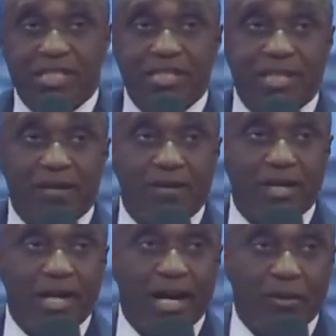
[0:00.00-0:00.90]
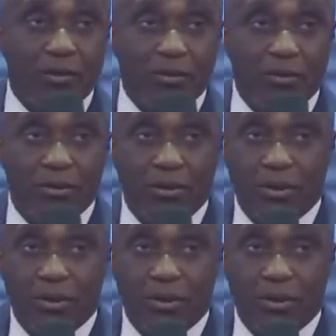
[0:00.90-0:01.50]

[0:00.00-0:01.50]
Things are very hard, though.